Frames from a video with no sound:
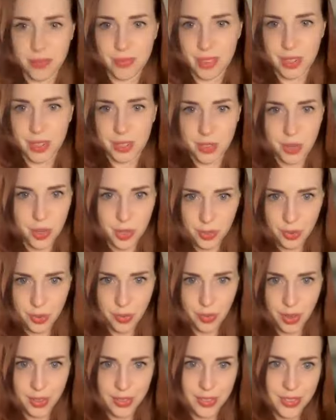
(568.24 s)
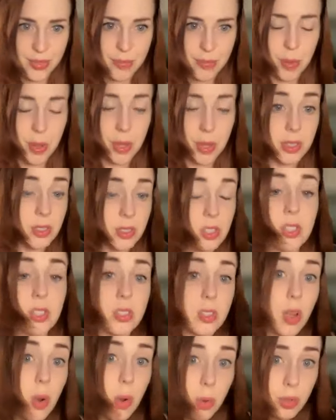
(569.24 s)
the turn of events, but just
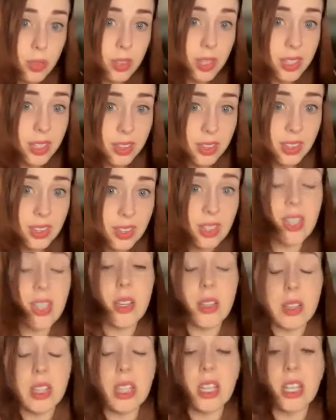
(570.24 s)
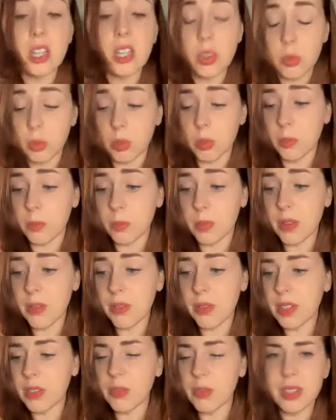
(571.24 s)
know, like think it through.
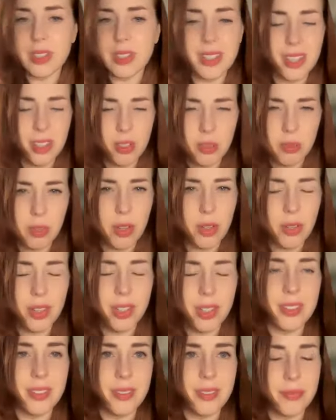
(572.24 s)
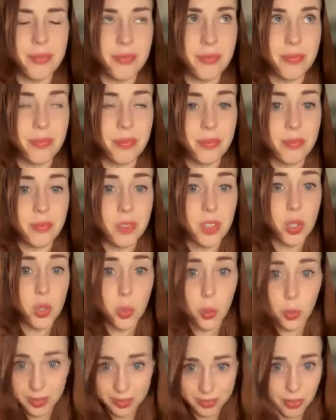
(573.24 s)
Even if it's like a very
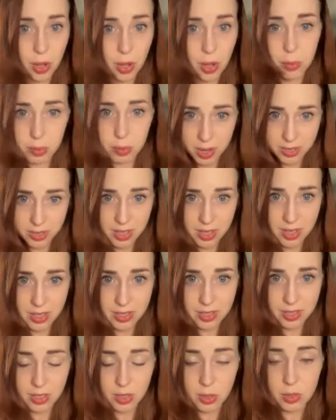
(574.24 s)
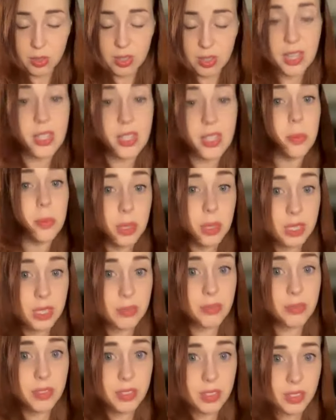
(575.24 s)
short thought process, take a
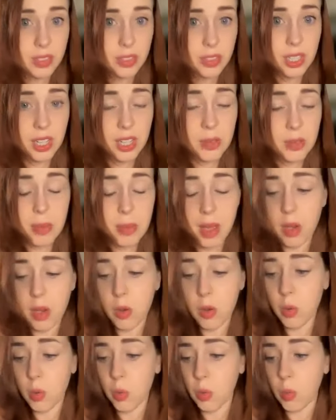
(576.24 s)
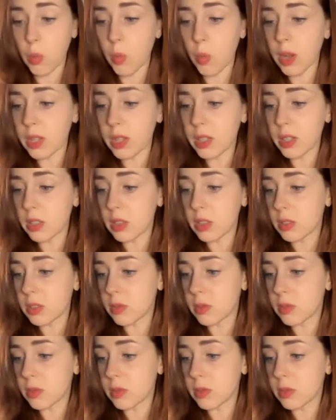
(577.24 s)
beat to think about what